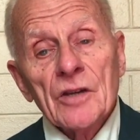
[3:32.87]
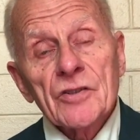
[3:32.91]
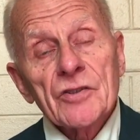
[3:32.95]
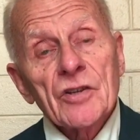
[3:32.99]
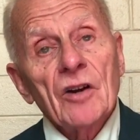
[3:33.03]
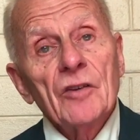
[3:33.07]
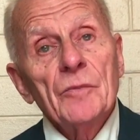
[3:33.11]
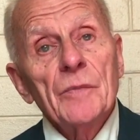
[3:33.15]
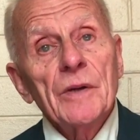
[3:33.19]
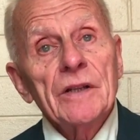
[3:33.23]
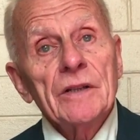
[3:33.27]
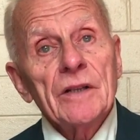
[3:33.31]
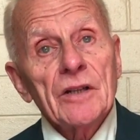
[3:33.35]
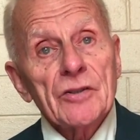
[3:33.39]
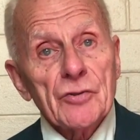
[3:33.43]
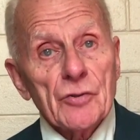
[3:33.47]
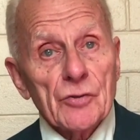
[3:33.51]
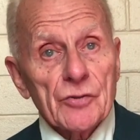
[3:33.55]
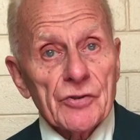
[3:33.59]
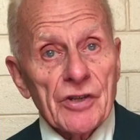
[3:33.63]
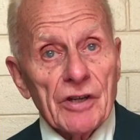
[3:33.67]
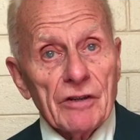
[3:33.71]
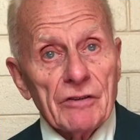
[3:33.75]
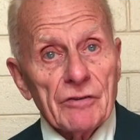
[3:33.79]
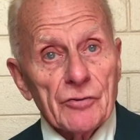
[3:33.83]
So I've been National
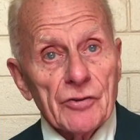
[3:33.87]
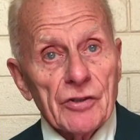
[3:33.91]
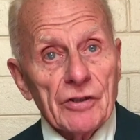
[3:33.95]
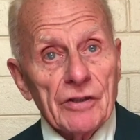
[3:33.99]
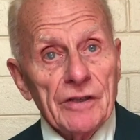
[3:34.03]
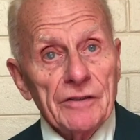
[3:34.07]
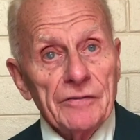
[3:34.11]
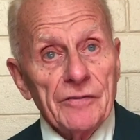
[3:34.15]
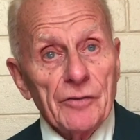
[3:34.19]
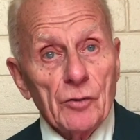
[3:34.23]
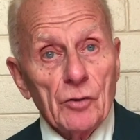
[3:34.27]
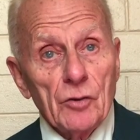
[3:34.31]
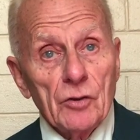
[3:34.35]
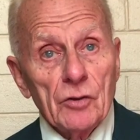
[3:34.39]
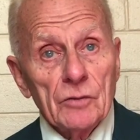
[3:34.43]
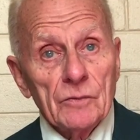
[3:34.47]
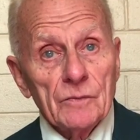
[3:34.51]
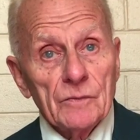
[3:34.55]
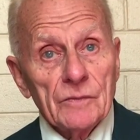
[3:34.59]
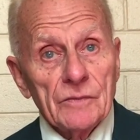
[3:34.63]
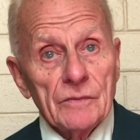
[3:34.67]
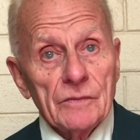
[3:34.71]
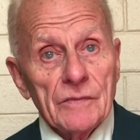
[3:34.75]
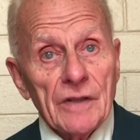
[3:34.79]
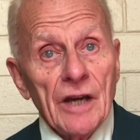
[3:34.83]
Secretary for
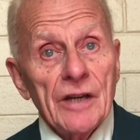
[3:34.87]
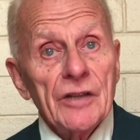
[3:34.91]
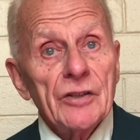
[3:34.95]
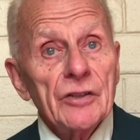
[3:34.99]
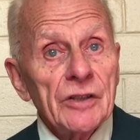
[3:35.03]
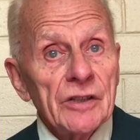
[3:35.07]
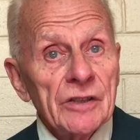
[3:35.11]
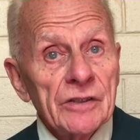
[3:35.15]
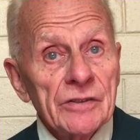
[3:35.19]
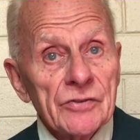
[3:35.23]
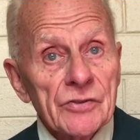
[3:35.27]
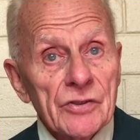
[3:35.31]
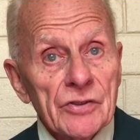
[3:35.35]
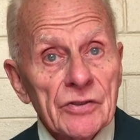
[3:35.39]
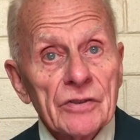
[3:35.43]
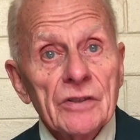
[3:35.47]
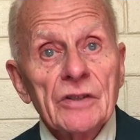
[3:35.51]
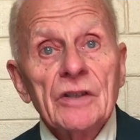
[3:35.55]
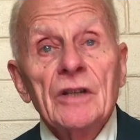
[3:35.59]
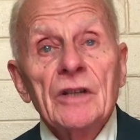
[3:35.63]
8 years,